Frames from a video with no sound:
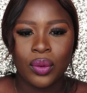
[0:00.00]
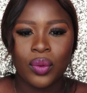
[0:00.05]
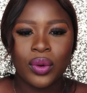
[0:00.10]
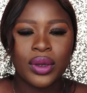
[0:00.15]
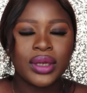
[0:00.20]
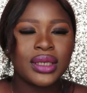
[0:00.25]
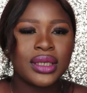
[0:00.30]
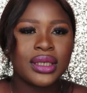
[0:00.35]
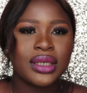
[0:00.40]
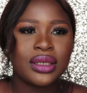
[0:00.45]

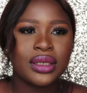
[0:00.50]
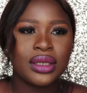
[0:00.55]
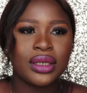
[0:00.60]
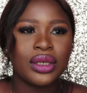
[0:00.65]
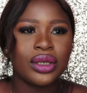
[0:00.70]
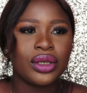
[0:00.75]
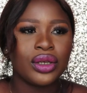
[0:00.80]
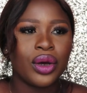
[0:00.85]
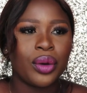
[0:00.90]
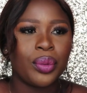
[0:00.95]
once
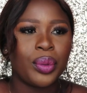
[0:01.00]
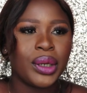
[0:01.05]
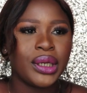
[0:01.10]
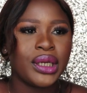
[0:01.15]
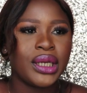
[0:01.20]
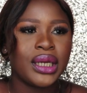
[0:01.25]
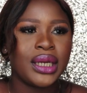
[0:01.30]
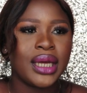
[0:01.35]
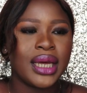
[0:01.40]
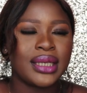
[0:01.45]
your
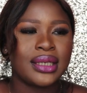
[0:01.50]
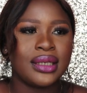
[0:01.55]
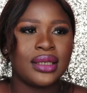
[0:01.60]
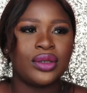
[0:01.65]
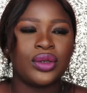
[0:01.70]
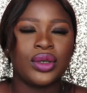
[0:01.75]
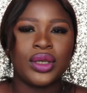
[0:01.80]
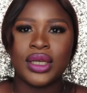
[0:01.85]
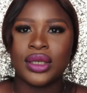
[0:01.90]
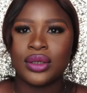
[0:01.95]
body gets
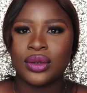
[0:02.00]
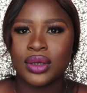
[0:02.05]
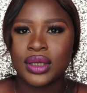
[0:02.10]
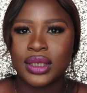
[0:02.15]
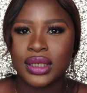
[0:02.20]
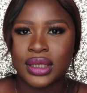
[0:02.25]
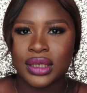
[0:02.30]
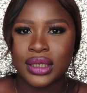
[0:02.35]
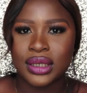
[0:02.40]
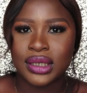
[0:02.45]
into
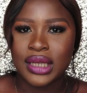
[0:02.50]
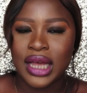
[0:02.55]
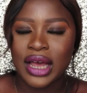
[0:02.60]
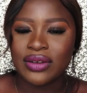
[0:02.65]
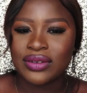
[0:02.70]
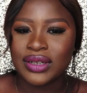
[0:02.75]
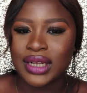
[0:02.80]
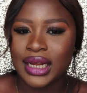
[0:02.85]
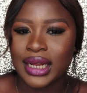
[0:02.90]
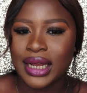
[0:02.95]
ketosis,
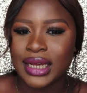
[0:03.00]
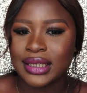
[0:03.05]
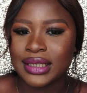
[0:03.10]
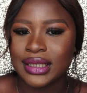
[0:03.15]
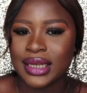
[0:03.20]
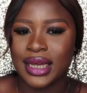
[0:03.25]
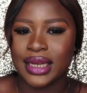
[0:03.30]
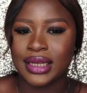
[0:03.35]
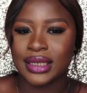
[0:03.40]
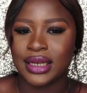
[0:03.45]
after like
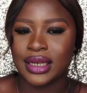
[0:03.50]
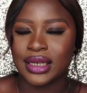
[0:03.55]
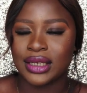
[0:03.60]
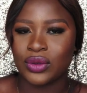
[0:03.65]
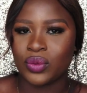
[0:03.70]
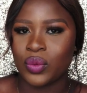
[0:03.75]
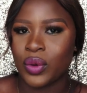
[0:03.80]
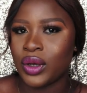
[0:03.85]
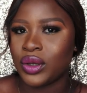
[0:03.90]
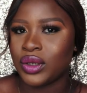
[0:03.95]
10
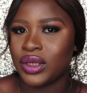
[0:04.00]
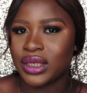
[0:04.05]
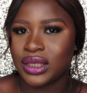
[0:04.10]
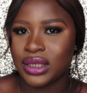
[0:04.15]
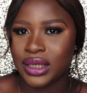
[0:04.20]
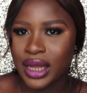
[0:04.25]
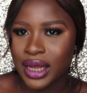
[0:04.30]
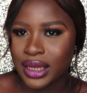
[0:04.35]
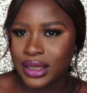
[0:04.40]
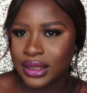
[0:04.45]
days when you
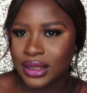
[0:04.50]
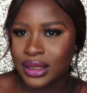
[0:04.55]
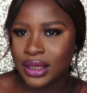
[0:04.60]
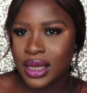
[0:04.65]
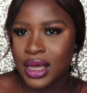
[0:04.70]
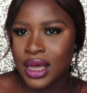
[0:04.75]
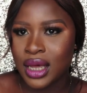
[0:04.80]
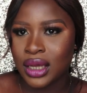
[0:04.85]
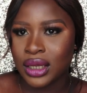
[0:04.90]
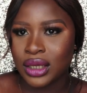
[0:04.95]
start
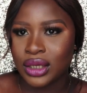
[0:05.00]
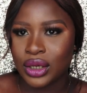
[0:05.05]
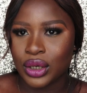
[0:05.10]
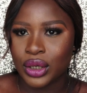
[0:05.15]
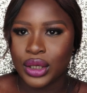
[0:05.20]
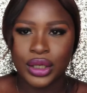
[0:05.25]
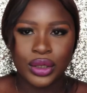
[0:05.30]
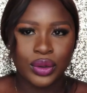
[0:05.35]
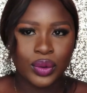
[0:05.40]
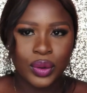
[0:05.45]

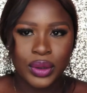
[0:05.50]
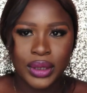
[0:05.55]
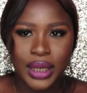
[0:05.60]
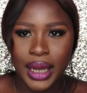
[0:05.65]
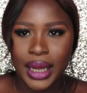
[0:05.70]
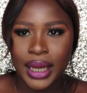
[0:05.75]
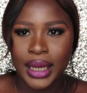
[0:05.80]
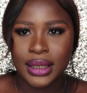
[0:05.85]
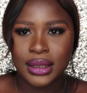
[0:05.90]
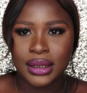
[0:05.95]
your keto
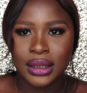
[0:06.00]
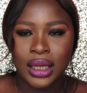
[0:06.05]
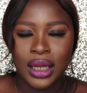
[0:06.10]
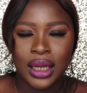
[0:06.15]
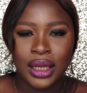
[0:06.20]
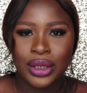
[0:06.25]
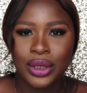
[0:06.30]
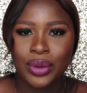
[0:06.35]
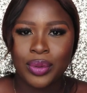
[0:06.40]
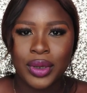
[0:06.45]
diet,
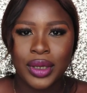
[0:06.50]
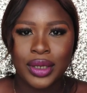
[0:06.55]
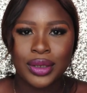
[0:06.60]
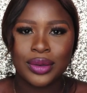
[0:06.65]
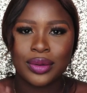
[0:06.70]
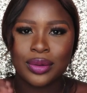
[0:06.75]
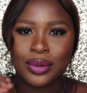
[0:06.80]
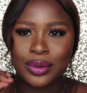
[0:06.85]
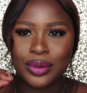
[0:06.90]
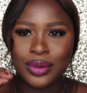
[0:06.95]
you
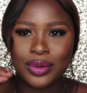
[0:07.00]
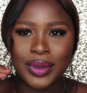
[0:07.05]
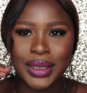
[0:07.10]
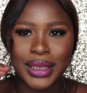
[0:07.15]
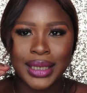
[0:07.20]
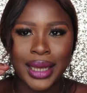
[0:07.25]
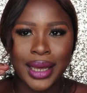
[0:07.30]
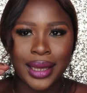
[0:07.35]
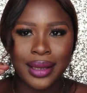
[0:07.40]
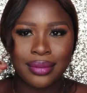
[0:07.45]
begin to lose
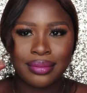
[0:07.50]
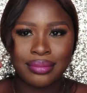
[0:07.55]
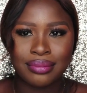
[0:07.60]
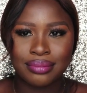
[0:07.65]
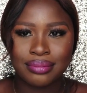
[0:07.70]
weight. Like,